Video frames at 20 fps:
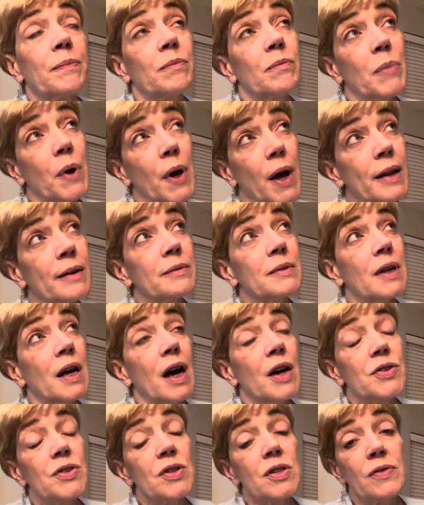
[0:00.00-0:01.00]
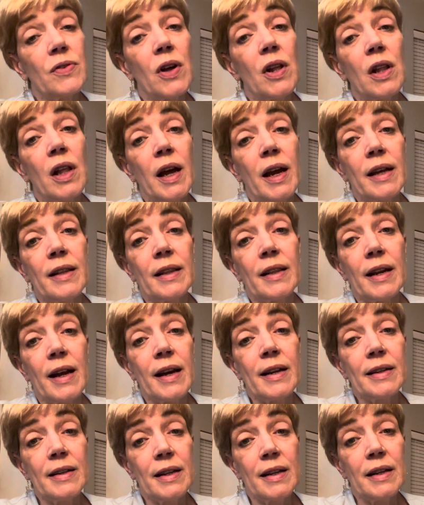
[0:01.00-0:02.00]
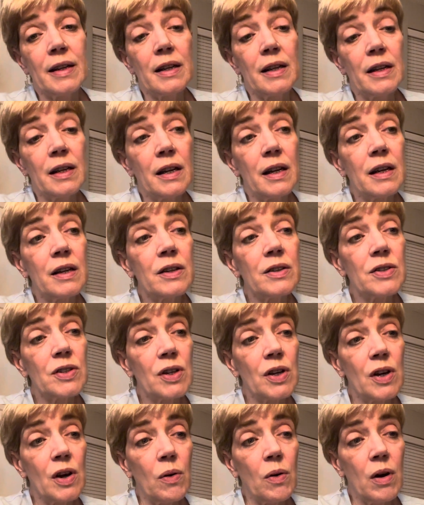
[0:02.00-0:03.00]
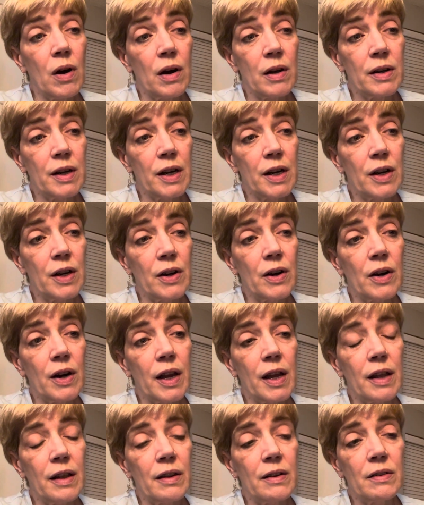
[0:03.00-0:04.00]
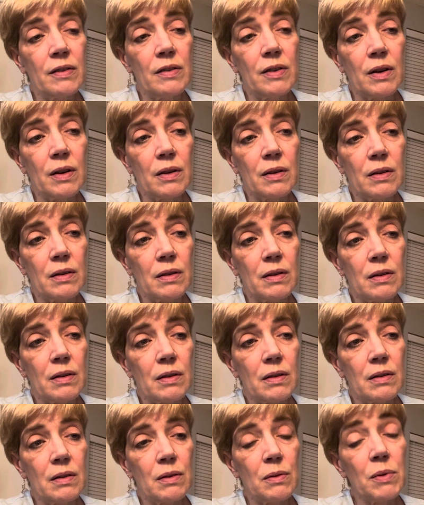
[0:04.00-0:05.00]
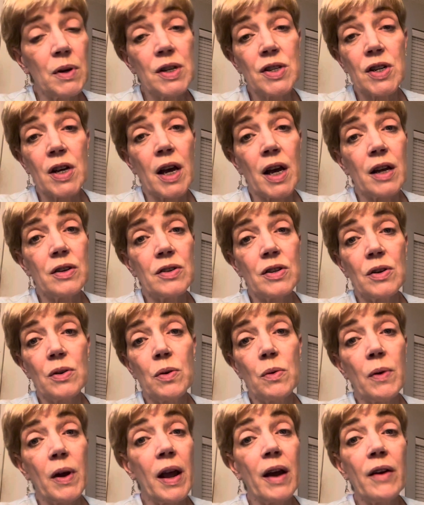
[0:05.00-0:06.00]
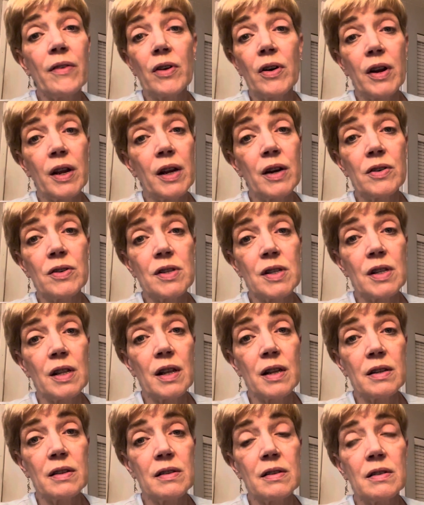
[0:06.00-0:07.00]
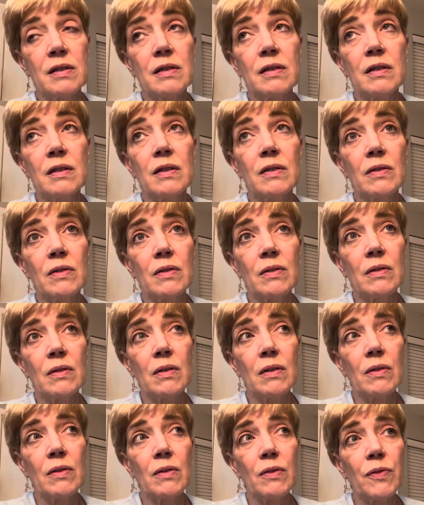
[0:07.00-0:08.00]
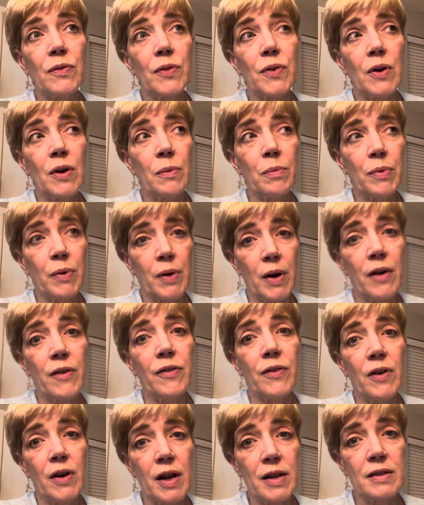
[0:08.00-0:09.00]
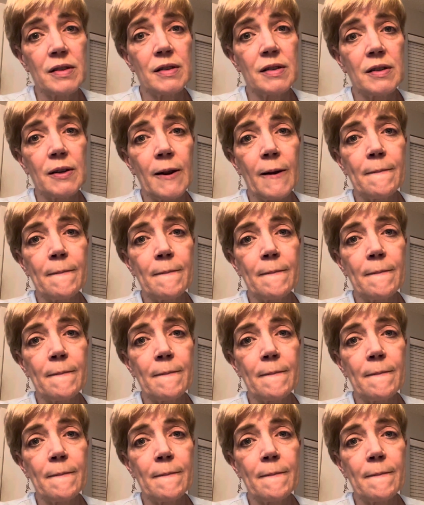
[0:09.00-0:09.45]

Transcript: but I just felt like that I needed to go on here and reach out to whoever hears this for a prayer for us.